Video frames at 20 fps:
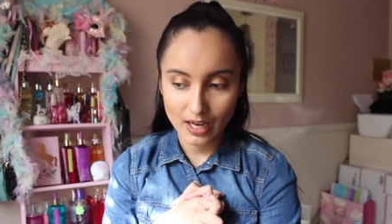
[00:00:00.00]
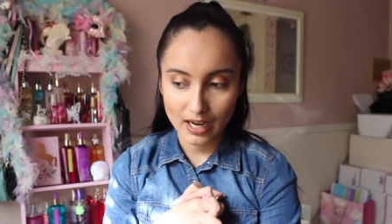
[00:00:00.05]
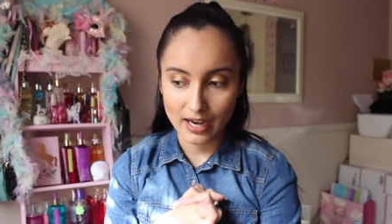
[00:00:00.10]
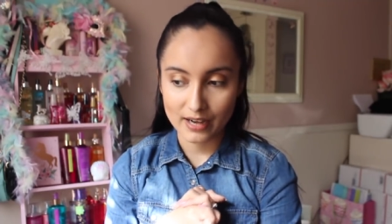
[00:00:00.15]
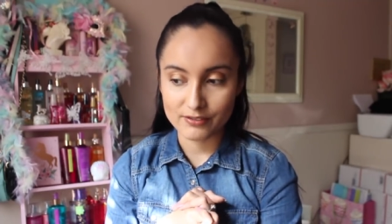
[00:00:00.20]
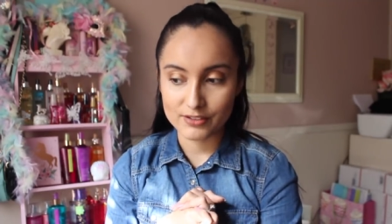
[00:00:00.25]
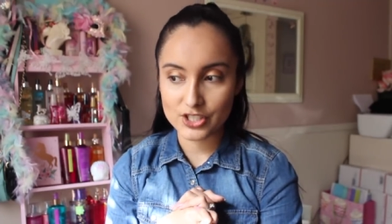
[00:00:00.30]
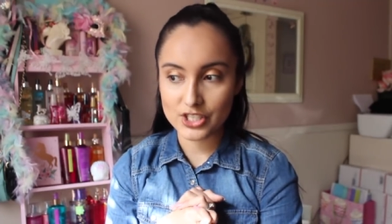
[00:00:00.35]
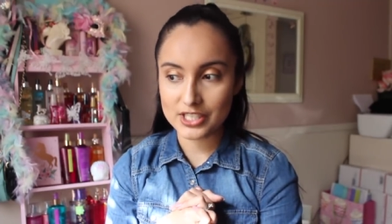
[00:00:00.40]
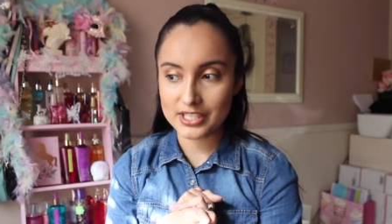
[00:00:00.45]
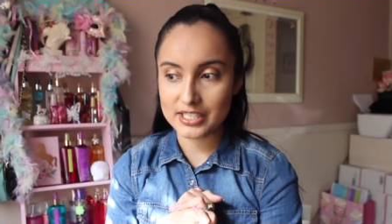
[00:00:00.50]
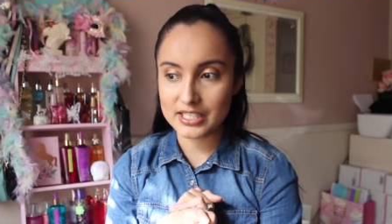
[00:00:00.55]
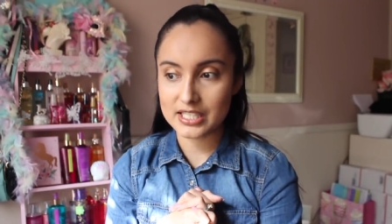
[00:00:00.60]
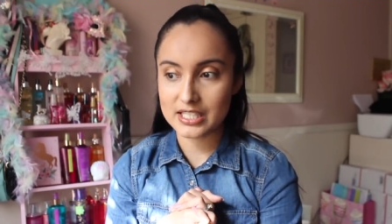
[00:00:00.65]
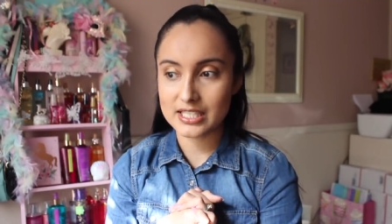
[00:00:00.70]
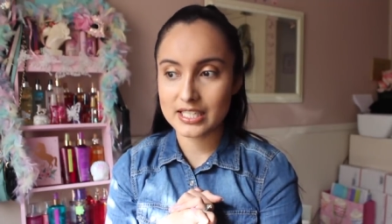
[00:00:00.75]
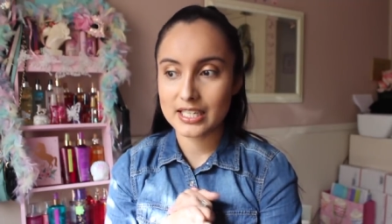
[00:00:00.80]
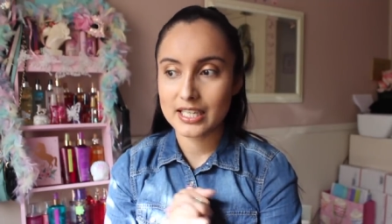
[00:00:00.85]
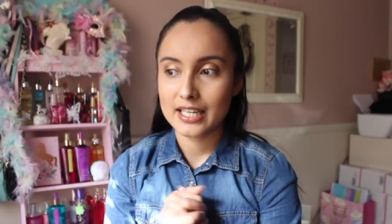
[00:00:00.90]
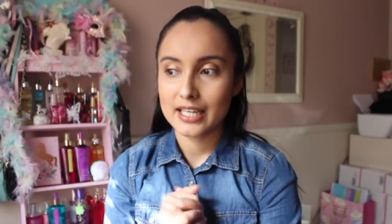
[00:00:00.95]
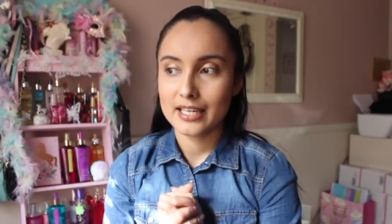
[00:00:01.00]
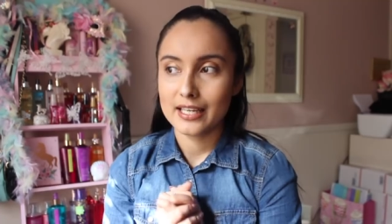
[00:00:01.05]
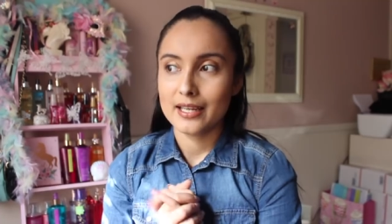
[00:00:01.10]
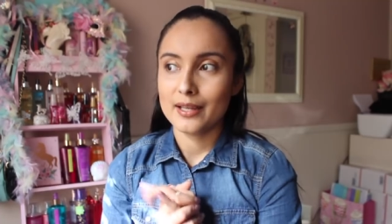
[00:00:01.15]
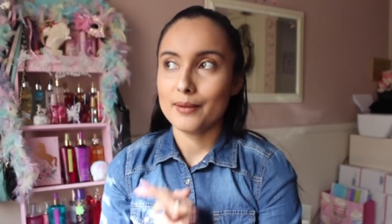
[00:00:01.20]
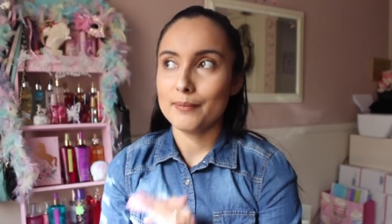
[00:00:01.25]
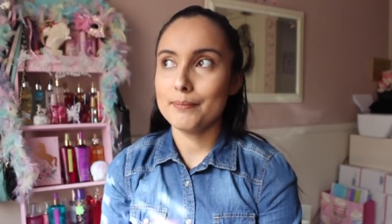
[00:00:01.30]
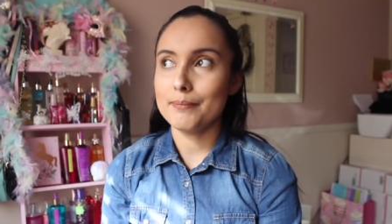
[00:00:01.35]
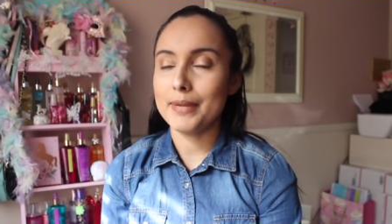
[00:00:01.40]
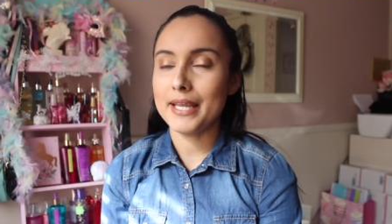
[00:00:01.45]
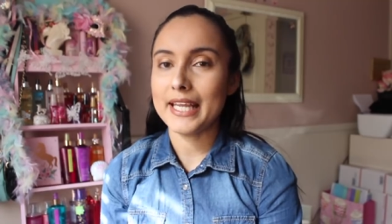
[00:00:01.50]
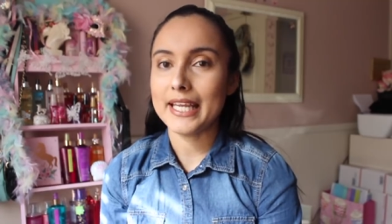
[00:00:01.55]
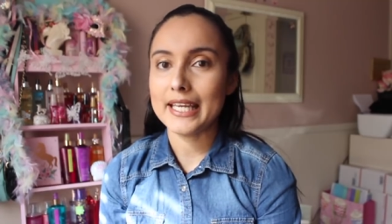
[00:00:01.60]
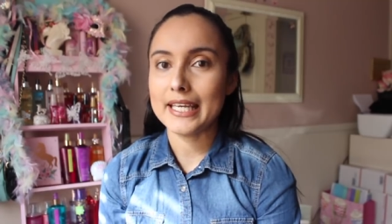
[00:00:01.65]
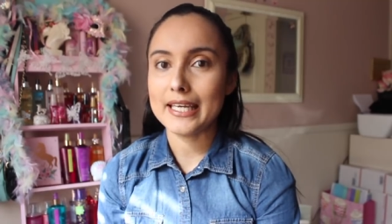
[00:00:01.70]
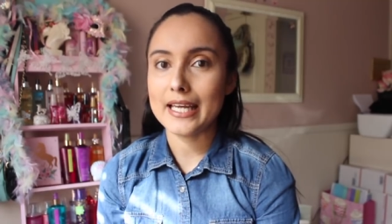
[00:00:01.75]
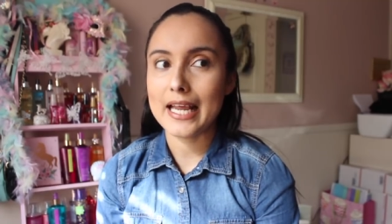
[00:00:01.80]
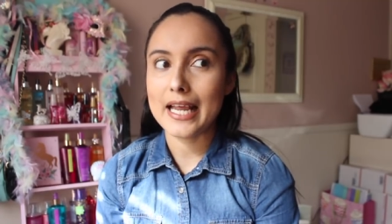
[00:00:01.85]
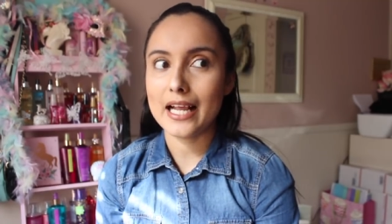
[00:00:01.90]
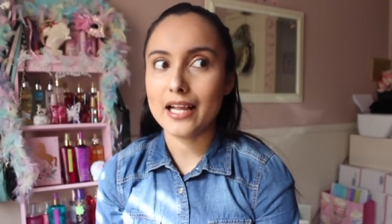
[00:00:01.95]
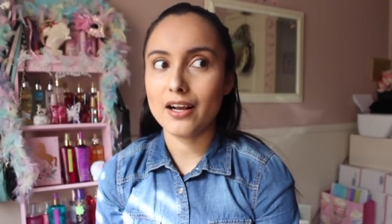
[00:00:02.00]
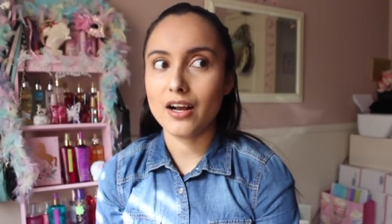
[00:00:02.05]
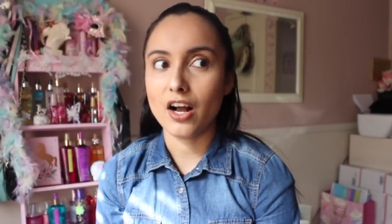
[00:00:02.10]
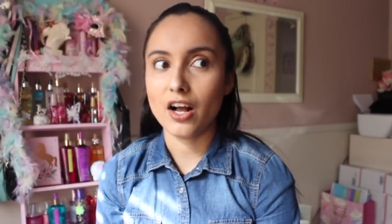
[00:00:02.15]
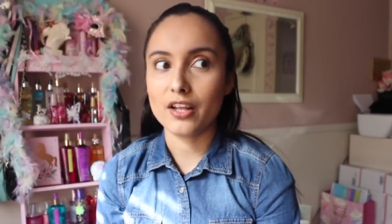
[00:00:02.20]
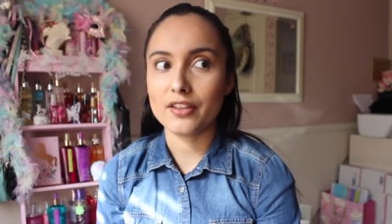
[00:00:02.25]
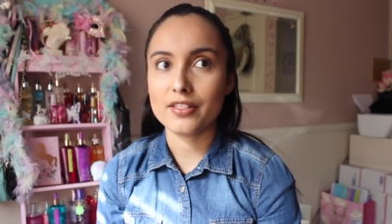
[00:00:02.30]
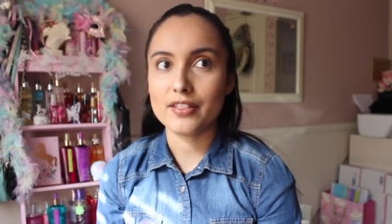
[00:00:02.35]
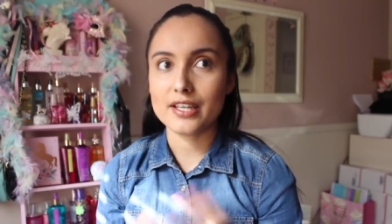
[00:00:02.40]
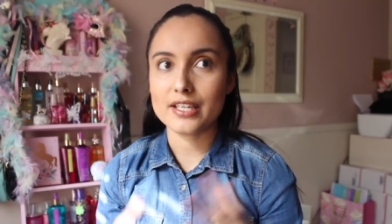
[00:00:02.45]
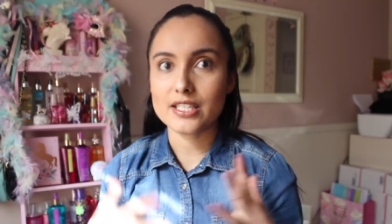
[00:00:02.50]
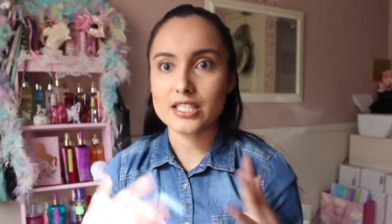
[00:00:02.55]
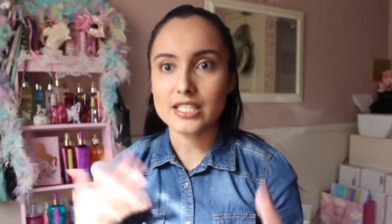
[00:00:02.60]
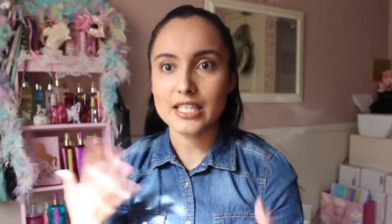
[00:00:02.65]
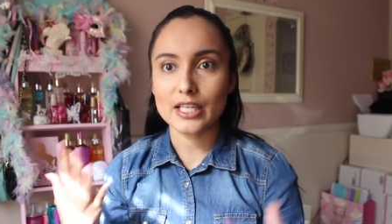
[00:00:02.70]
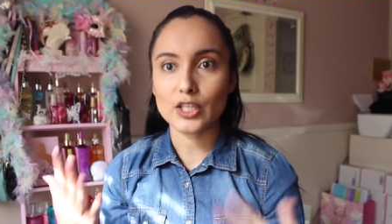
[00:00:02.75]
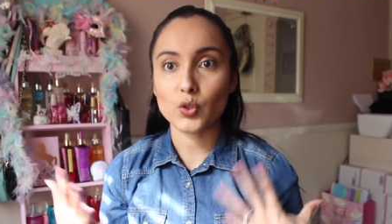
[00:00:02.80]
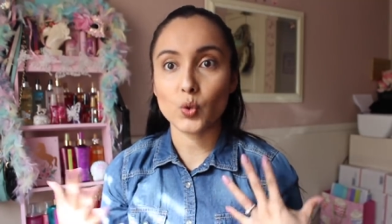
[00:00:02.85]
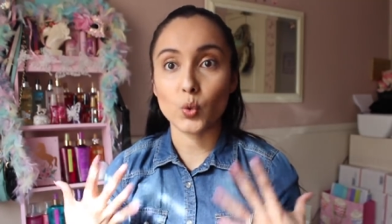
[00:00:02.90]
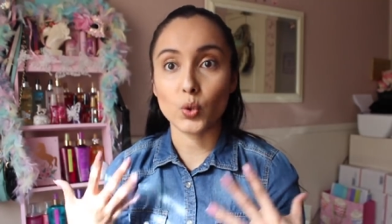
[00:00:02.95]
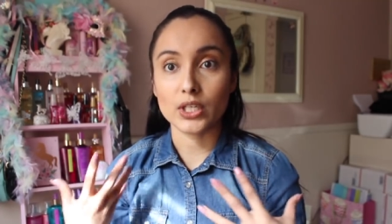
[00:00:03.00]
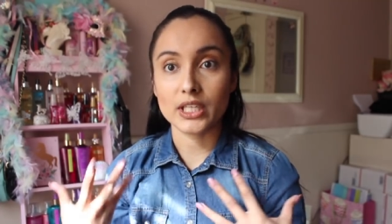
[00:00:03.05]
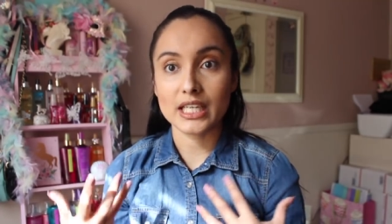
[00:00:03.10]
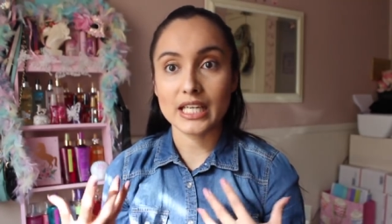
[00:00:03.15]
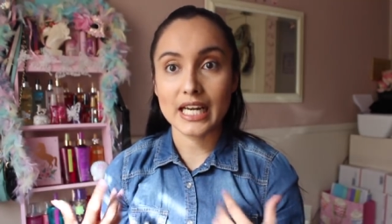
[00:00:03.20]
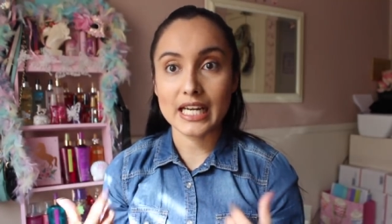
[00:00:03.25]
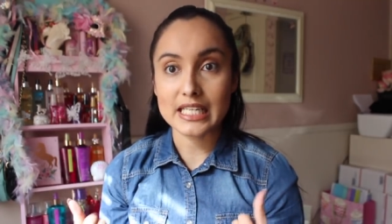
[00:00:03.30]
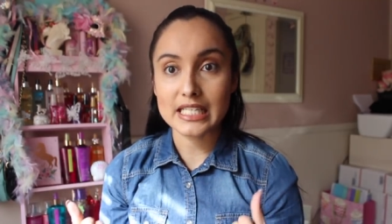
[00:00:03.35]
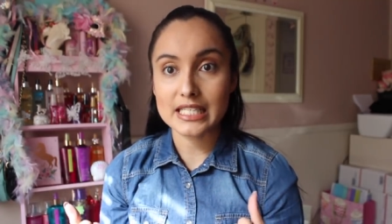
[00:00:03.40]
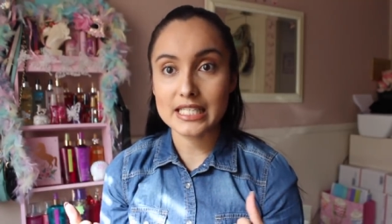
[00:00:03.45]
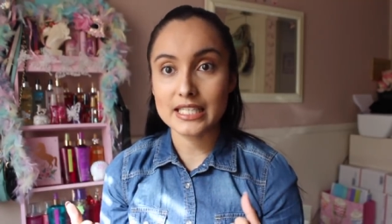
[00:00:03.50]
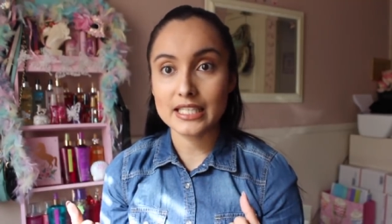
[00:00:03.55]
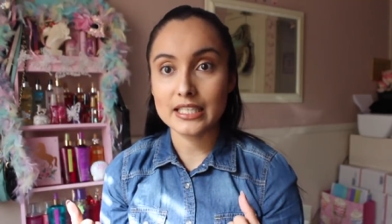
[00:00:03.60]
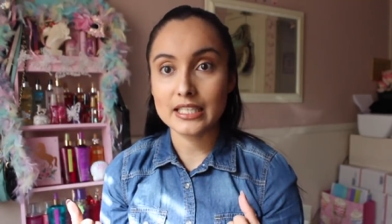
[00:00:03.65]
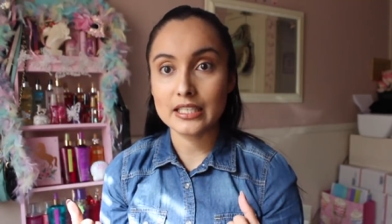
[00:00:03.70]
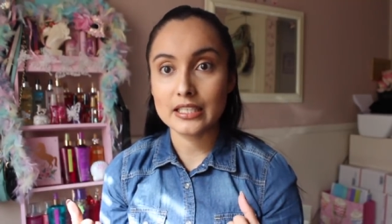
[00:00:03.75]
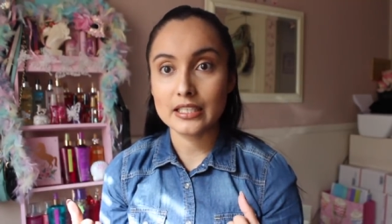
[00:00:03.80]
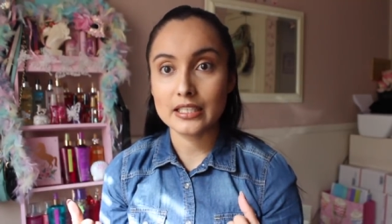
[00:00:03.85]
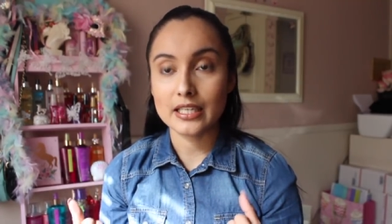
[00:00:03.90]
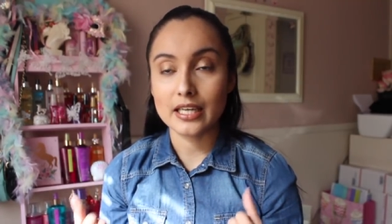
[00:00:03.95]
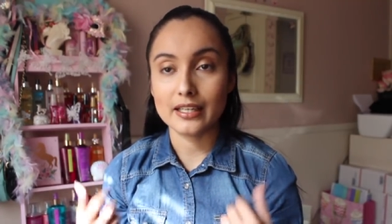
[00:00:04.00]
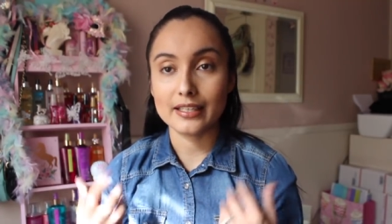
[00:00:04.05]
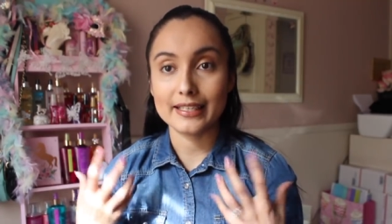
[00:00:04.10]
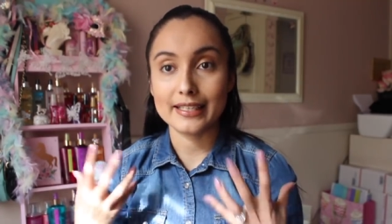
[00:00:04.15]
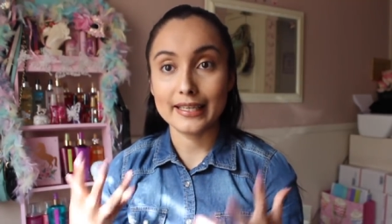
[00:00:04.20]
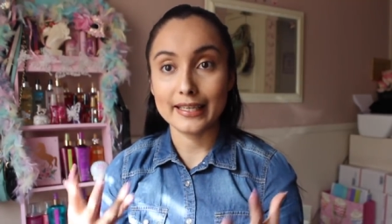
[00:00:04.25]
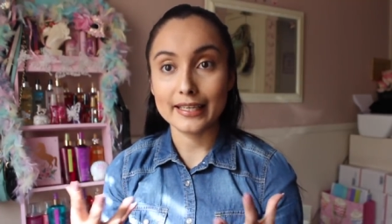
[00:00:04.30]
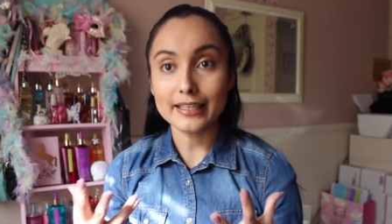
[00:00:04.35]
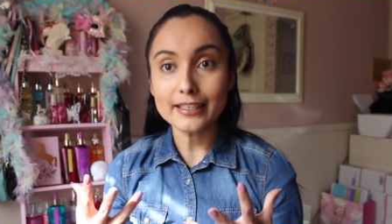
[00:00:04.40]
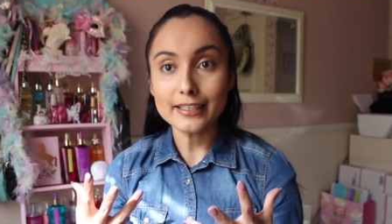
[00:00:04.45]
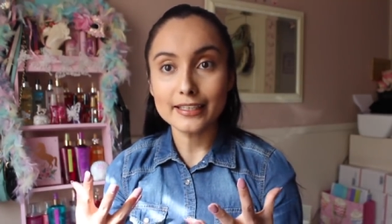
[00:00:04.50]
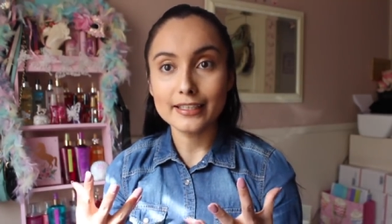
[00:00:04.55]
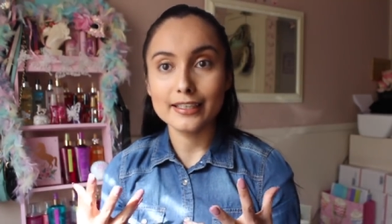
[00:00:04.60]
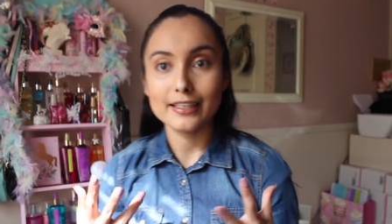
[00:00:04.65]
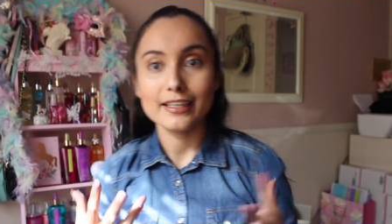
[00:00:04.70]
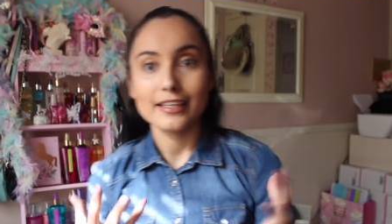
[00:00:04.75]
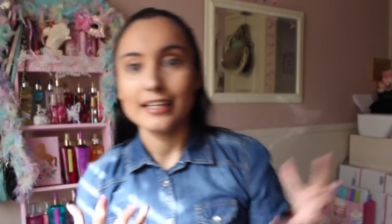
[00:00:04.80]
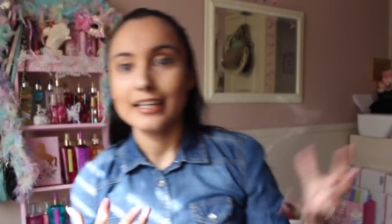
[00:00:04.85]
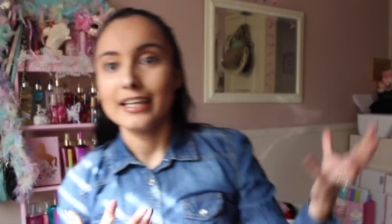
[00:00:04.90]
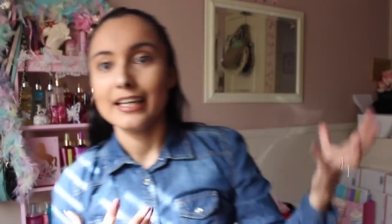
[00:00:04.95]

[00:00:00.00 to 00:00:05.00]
I've just been on this like organizing kick.